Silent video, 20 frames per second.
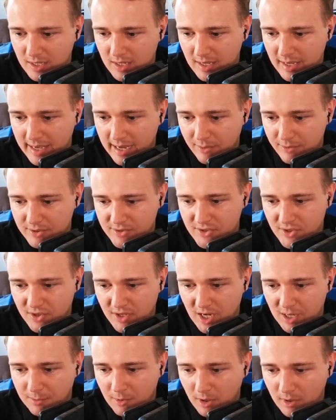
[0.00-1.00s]
Helder's going to
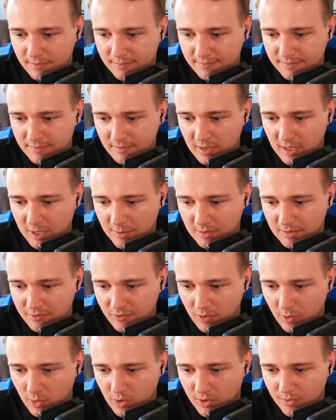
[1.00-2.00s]
come off. I'm going to
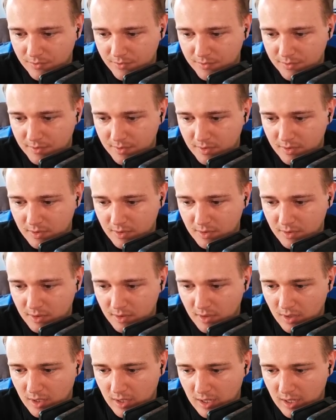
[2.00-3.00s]
throw on
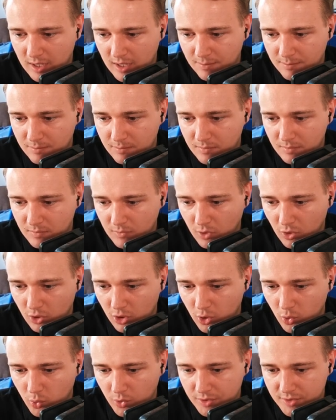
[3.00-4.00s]

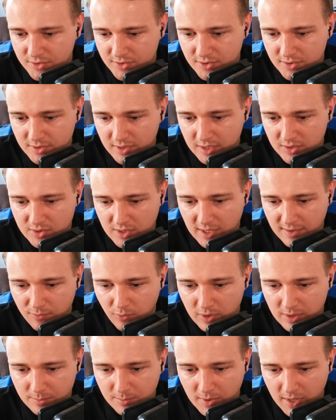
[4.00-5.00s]
Lockwood into left
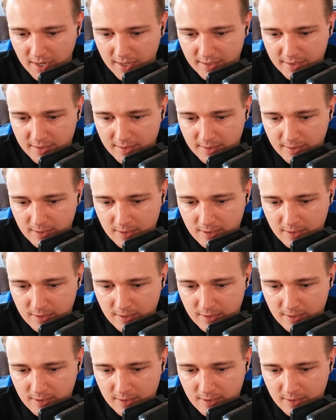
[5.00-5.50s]
wing back.